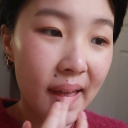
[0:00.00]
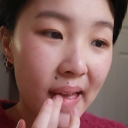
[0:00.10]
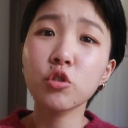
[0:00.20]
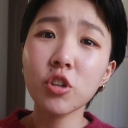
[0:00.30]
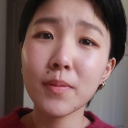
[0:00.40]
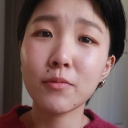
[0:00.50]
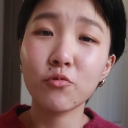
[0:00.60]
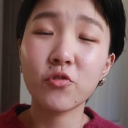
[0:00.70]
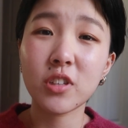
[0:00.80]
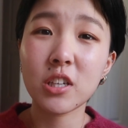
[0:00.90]
Also, I've been
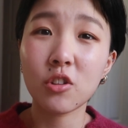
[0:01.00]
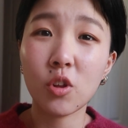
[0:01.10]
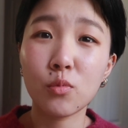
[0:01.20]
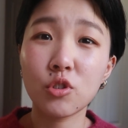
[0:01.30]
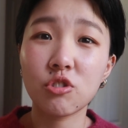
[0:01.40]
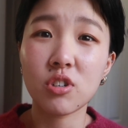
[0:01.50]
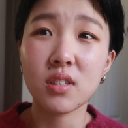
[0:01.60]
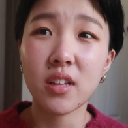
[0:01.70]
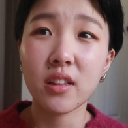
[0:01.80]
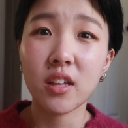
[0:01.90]
feeling a lot more
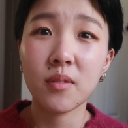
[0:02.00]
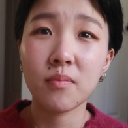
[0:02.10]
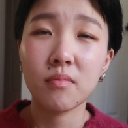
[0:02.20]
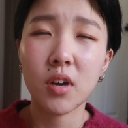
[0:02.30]
stressed lately.